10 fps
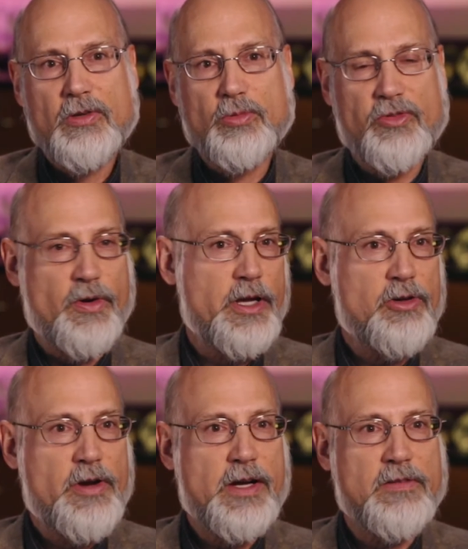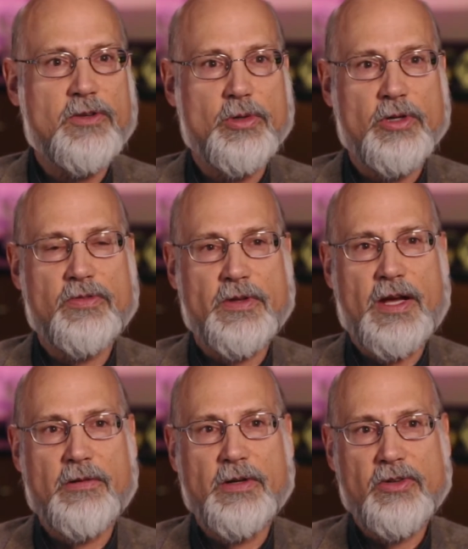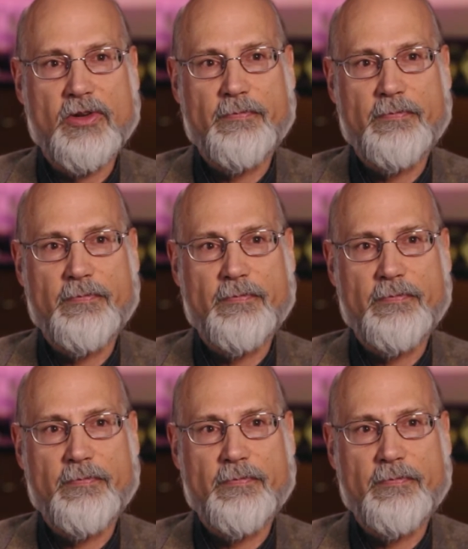was very attractive to us for that reason.